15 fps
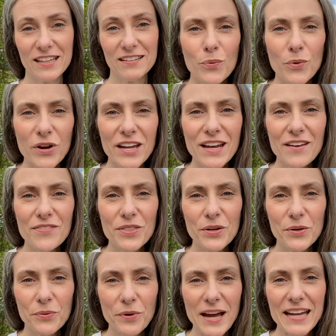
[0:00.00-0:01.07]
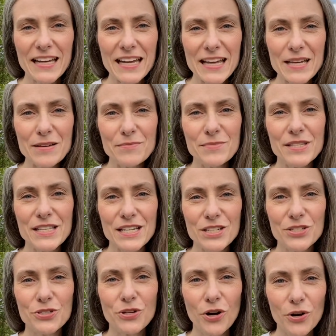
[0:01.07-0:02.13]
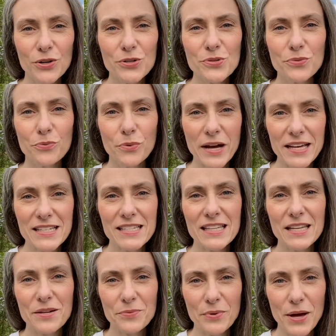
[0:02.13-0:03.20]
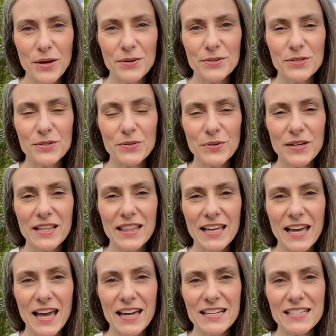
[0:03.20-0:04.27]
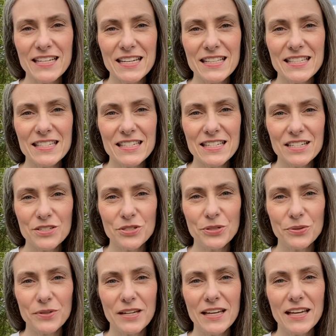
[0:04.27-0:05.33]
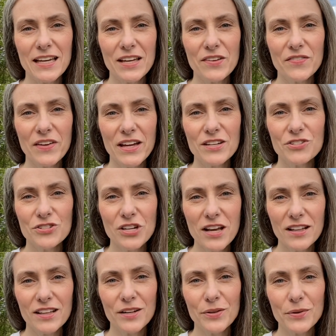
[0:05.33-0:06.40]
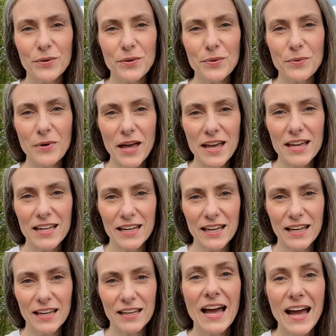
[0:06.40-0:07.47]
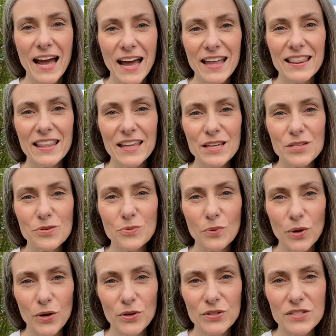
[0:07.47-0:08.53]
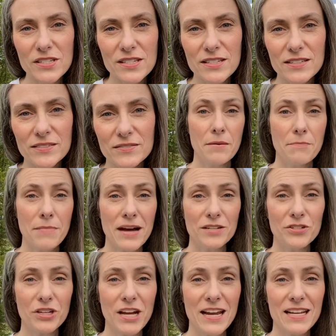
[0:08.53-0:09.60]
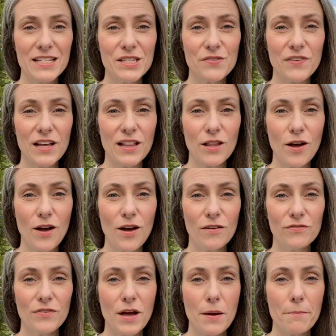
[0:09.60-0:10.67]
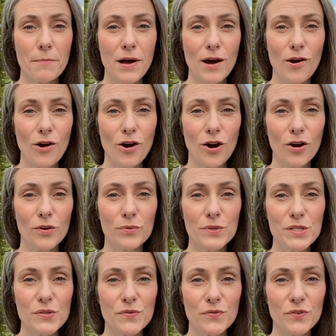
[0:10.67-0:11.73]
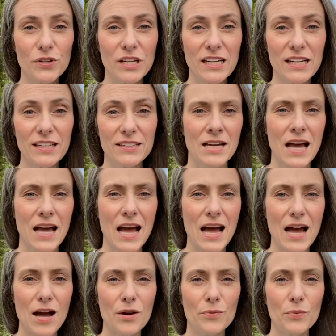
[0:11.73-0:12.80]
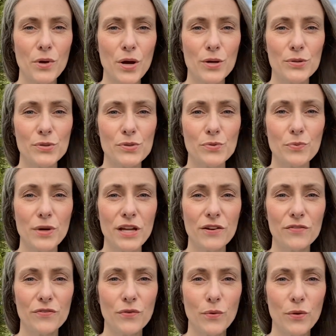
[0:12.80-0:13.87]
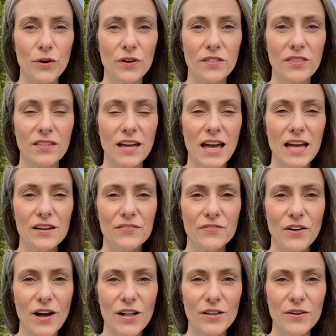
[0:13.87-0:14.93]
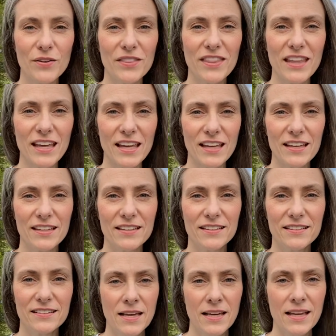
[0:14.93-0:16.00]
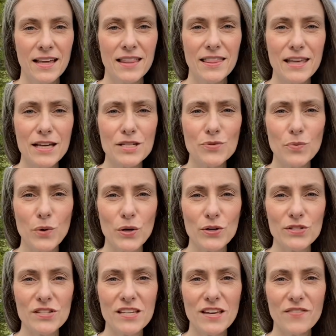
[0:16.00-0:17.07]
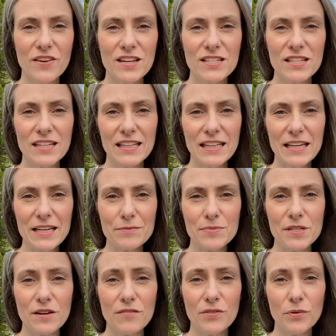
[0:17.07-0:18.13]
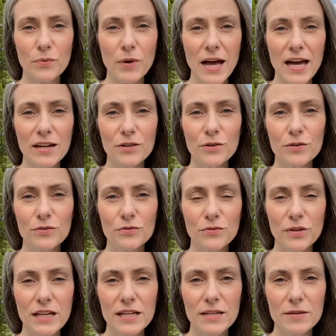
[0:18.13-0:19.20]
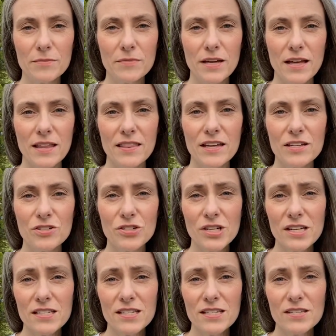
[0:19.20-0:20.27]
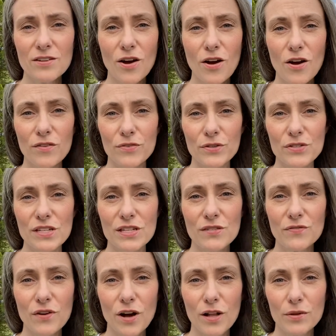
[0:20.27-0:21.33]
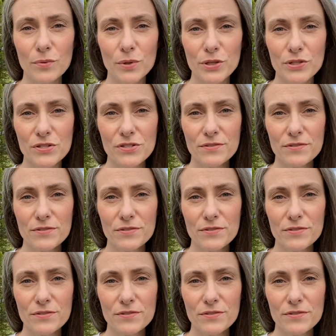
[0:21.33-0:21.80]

One of the great hymns that Charles Wesley wrote during the 18th century evangelical awakening had these words My chains fell off, my heart was free, I rose, went forth, and followed thee. These words give us a glimpse of the radical freedom that Jesus offers his followers.